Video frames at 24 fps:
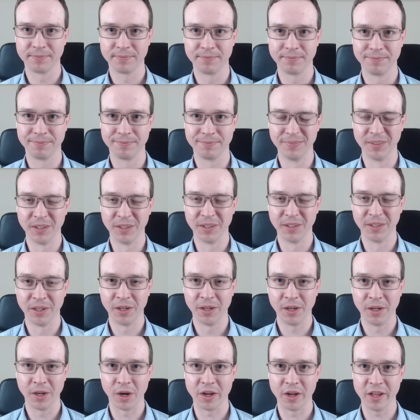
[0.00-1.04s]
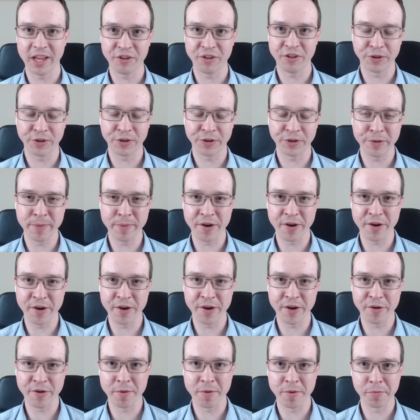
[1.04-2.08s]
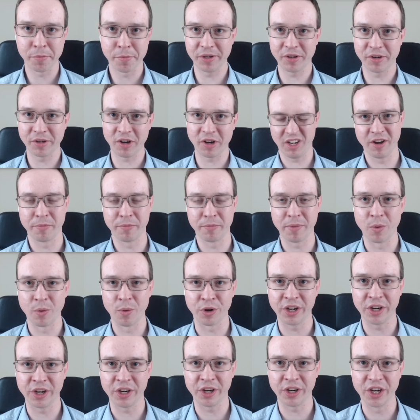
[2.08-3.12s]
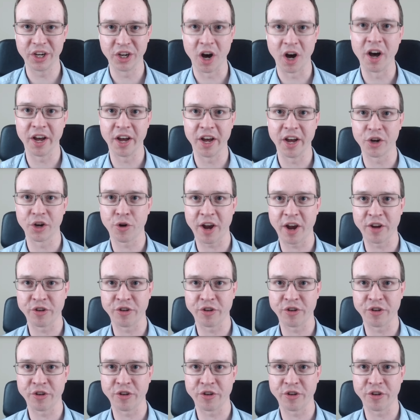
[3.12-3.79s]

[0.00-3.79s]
me talking a bunch about working on crash course engineering.